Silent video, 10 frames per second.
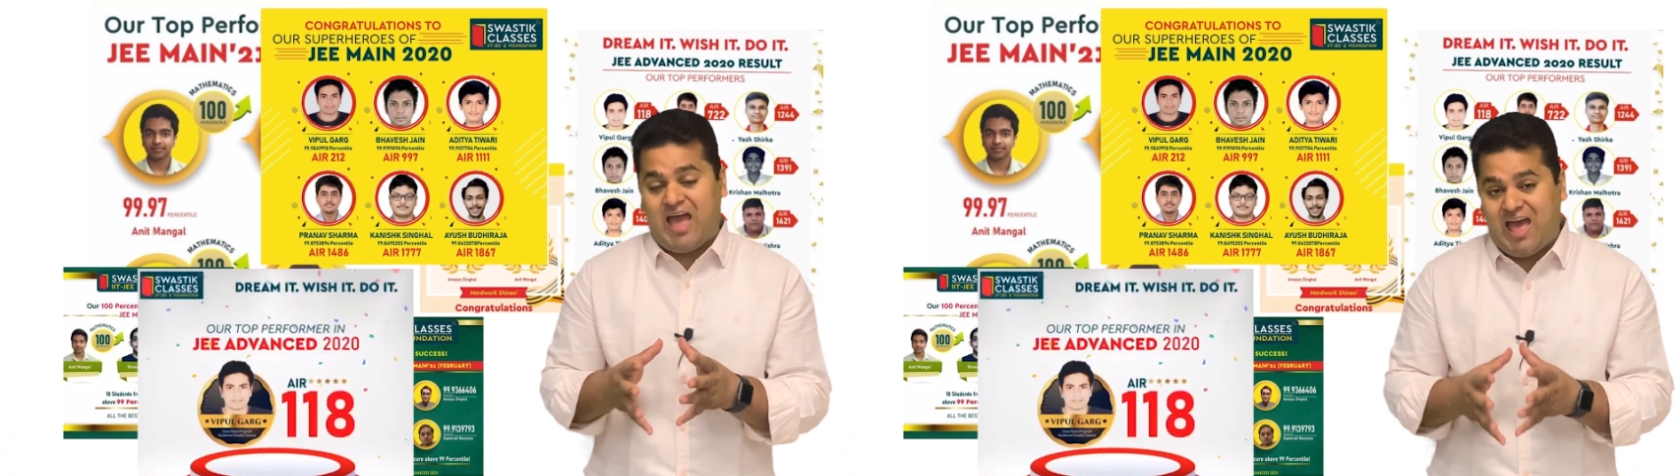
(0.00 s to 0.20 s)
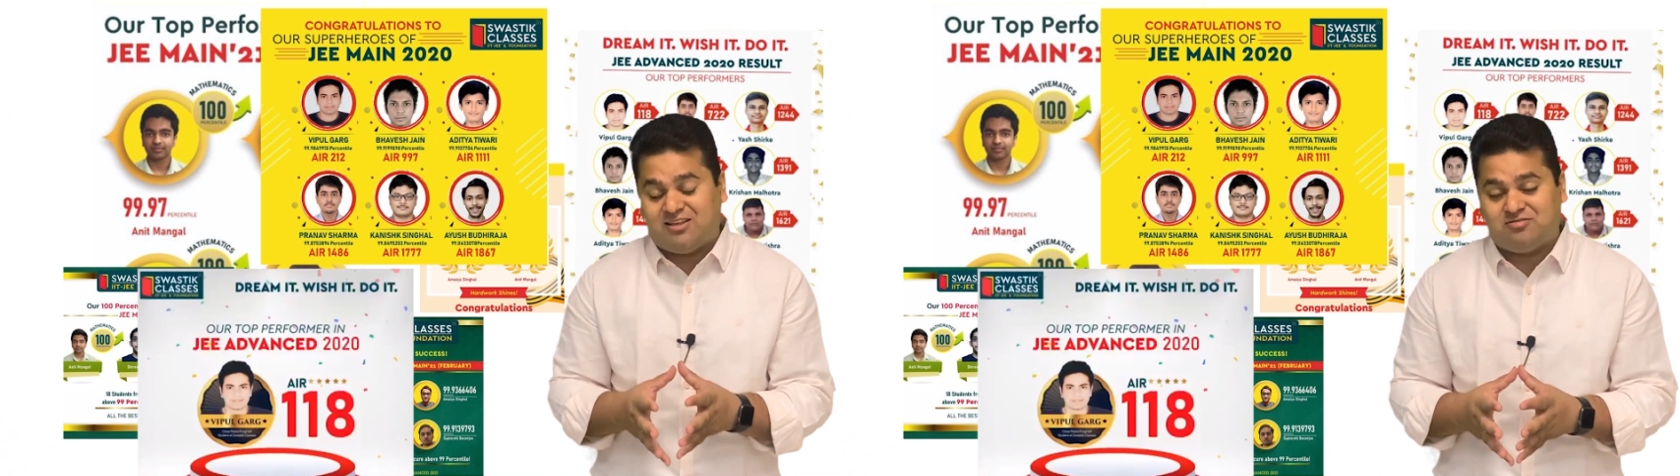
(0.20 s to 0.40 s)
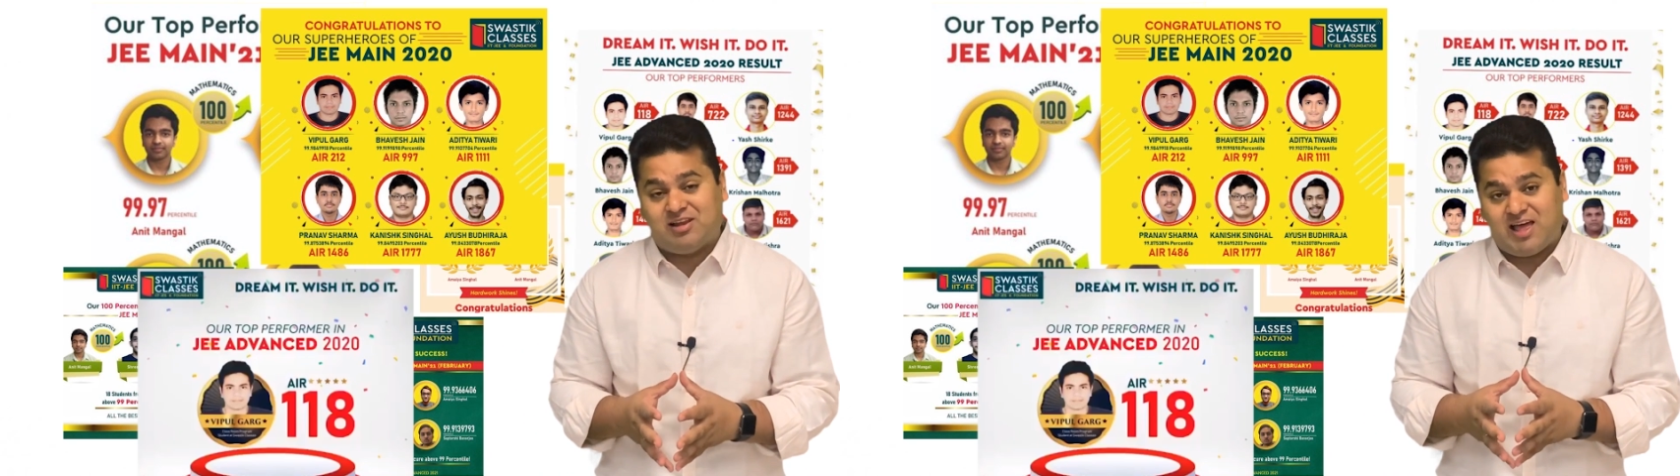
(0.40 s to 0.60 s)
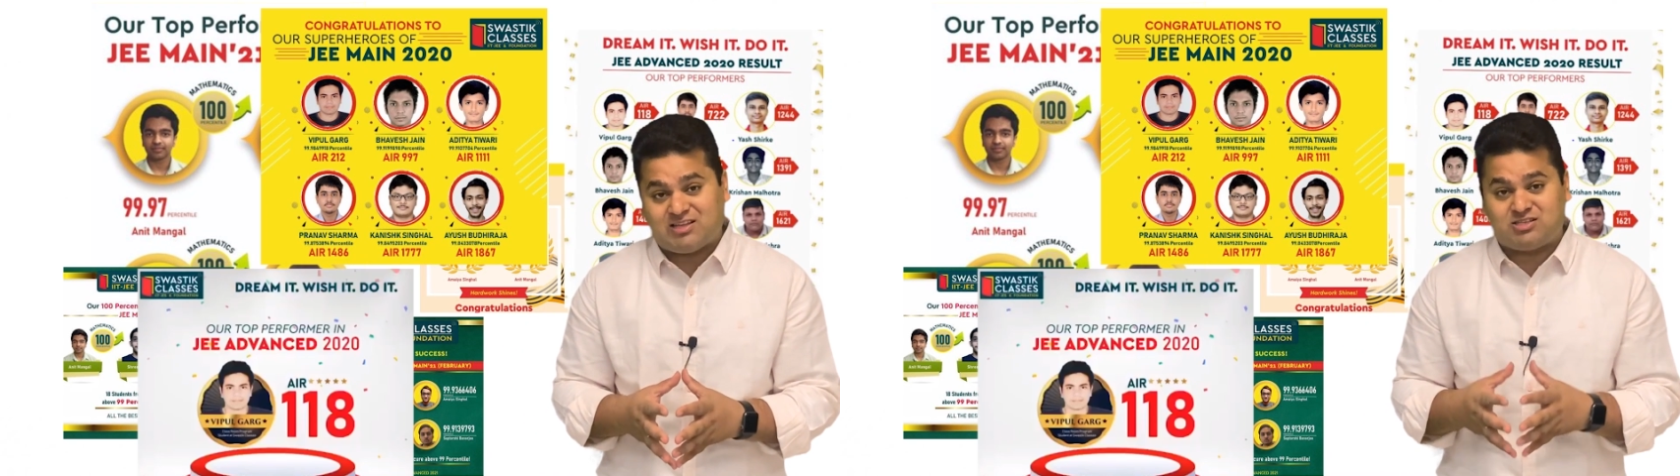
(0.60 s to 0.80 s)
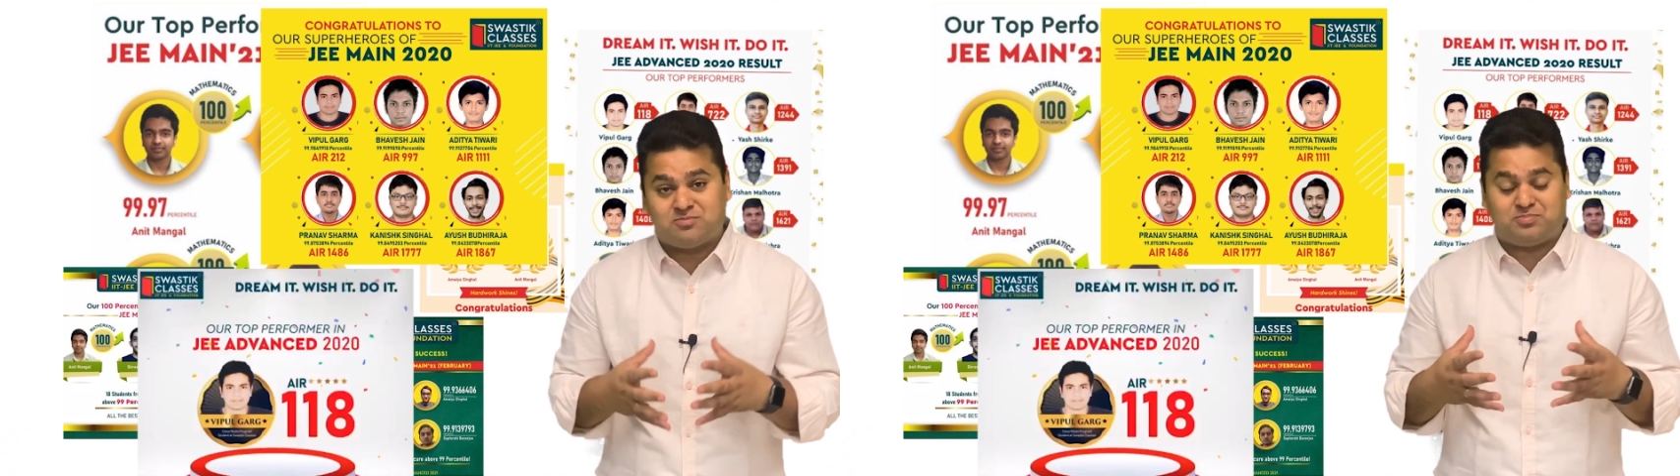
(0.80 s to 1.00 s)
as well
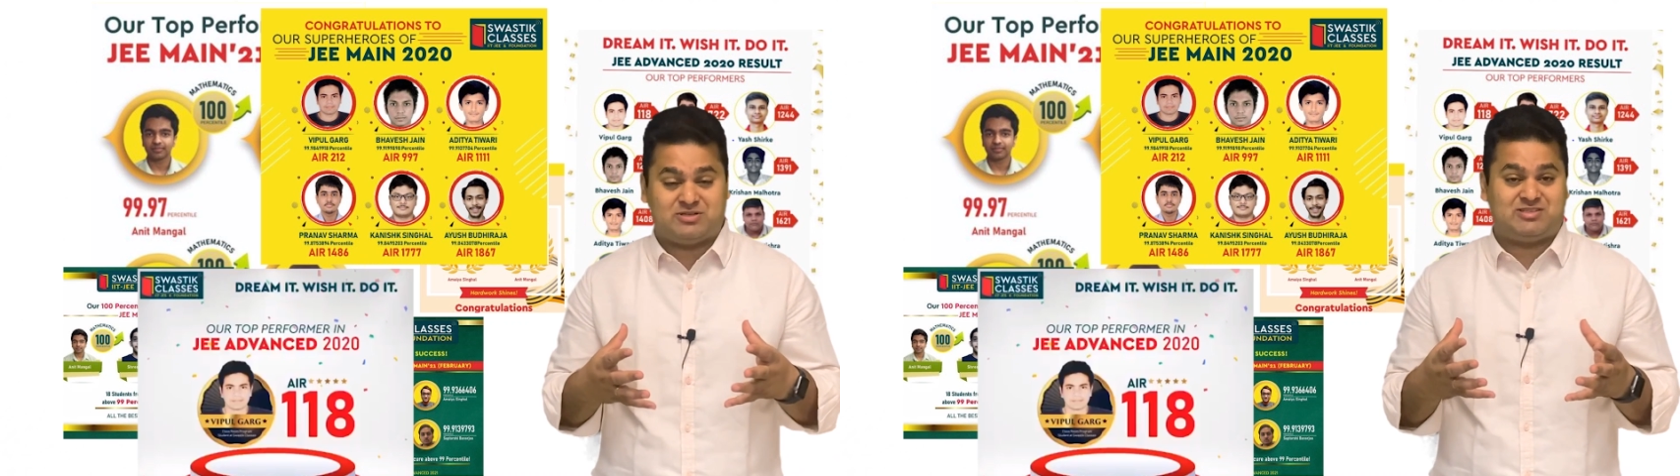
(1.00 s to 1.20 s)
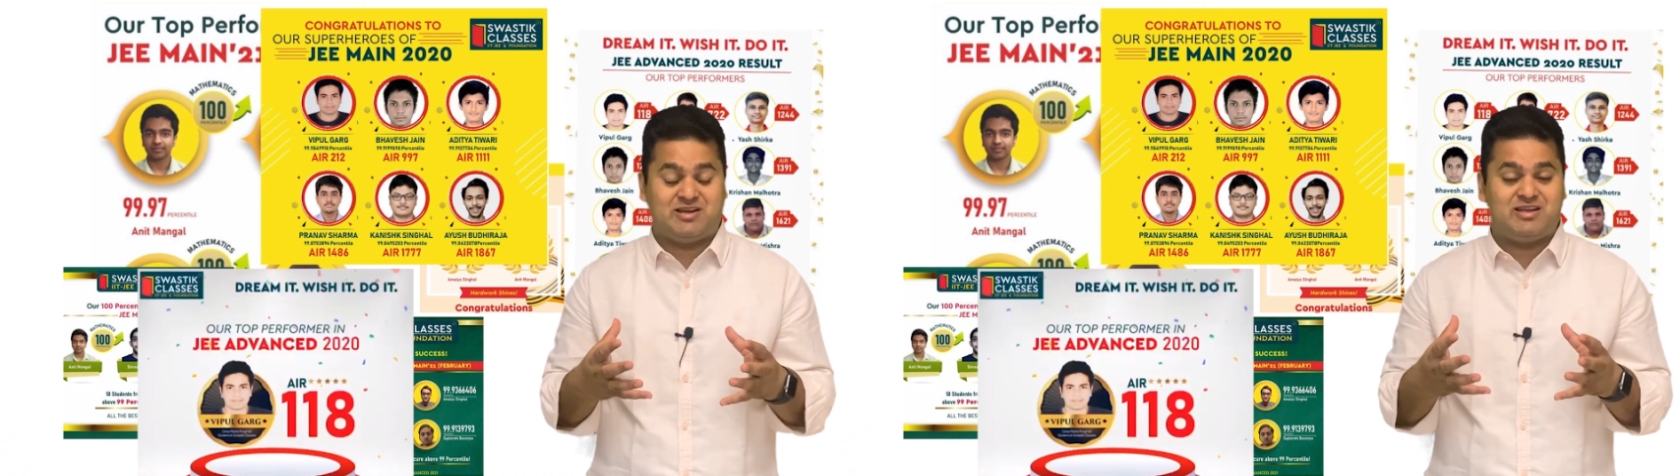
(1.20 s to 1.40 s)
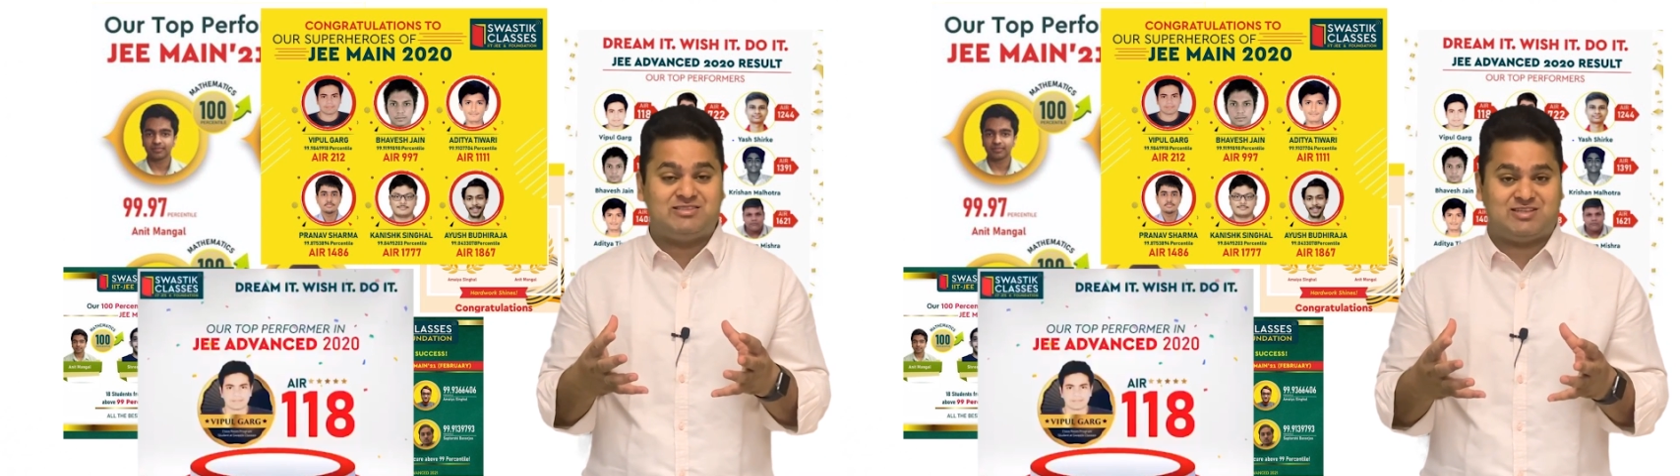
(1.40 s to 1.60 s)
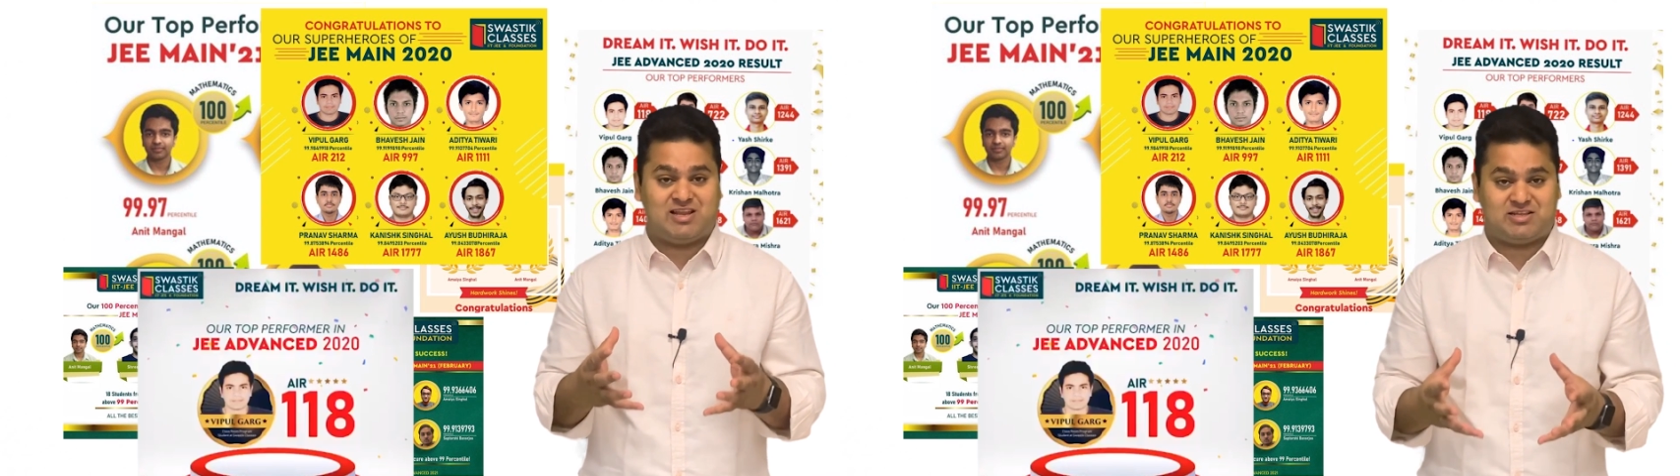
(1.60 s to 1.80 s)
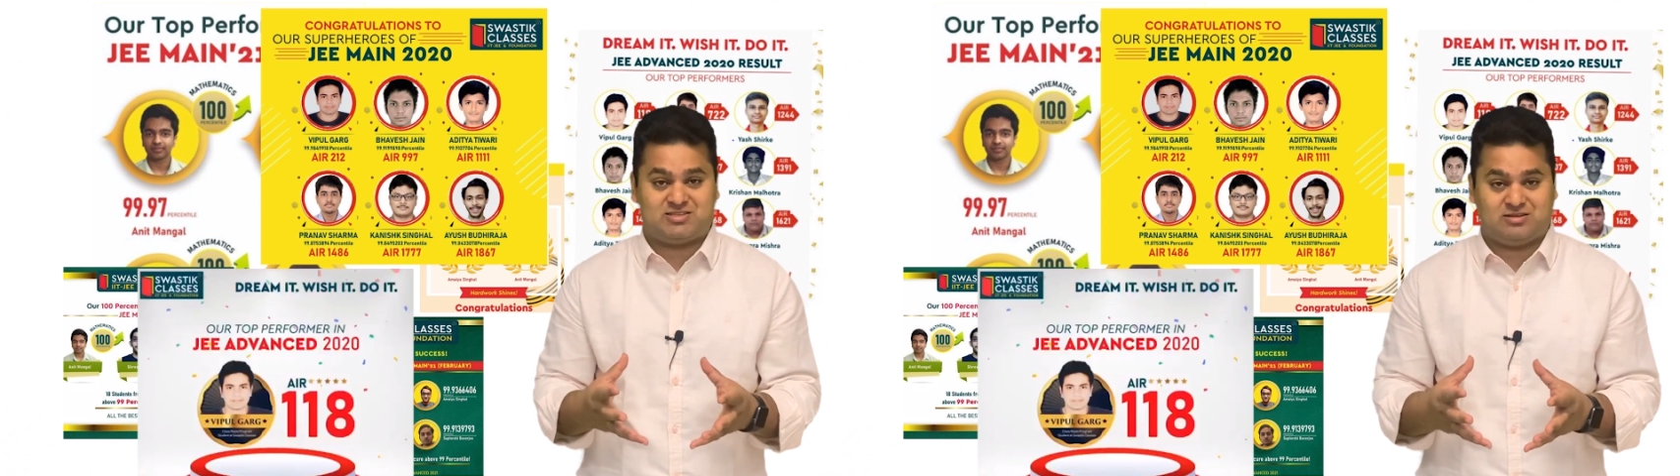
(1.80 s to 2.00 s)
as percentage
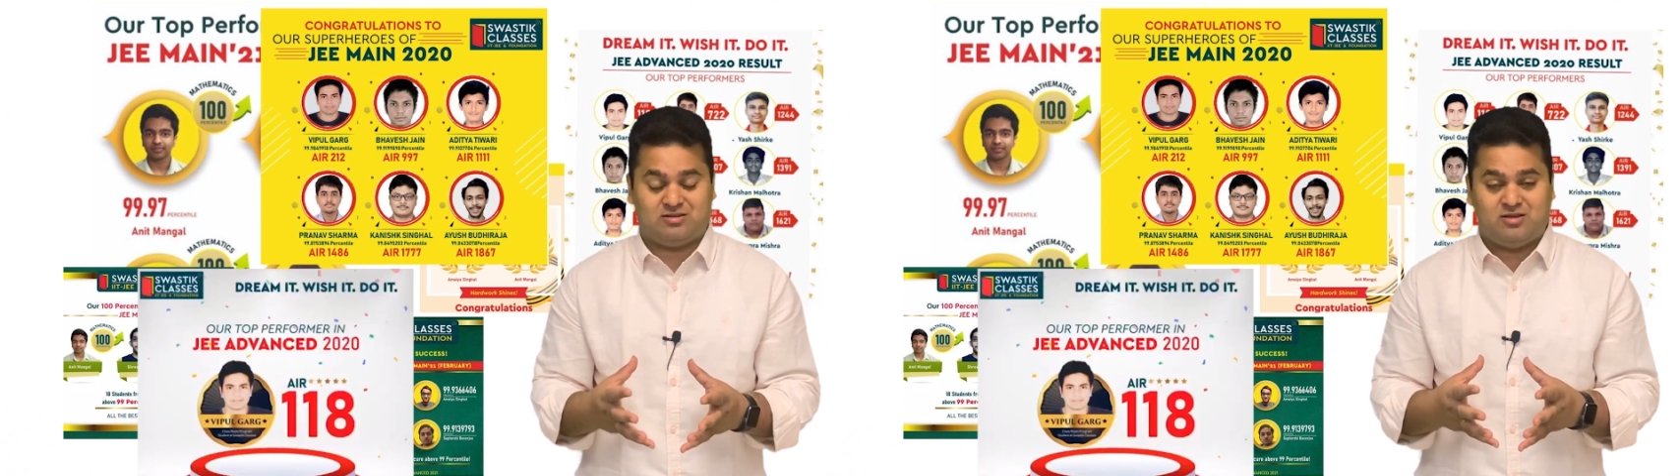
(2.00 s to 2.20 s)
selection.